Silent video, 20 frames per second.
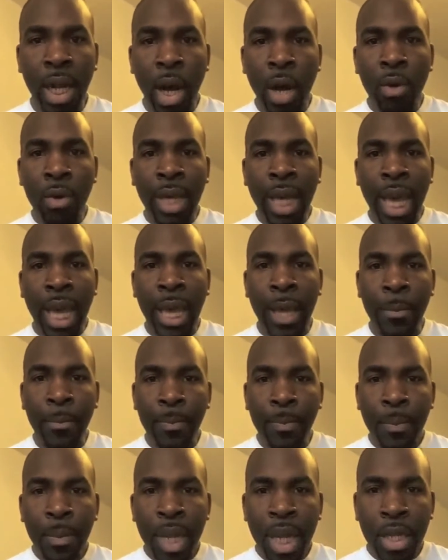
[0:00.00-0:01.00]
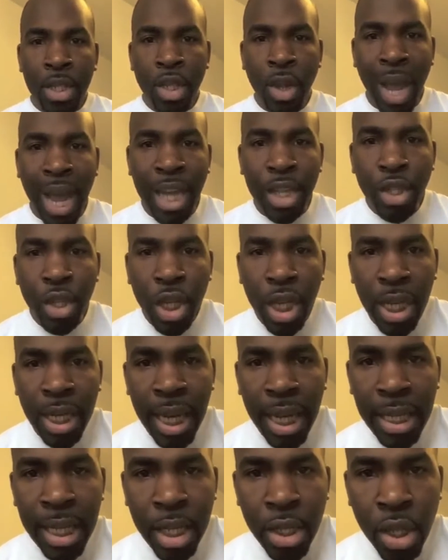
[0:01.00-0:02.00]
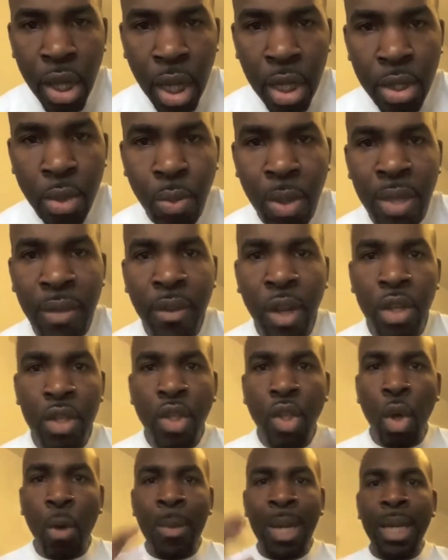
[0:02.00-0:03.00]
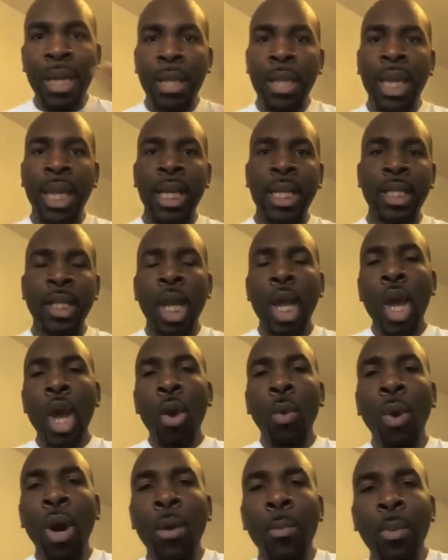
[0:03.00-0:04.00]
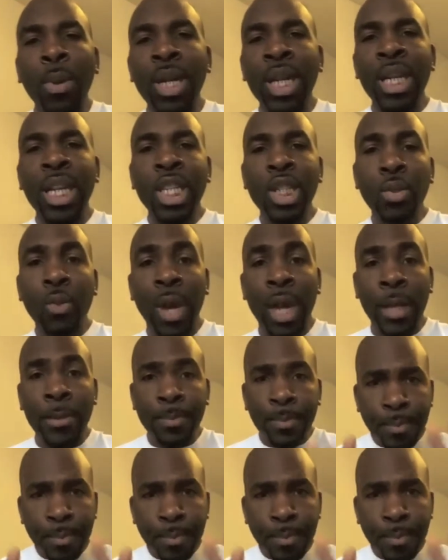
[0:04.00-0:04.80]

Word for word: Okay, so how do you connect the dots when you've got so many things? Well, put it this way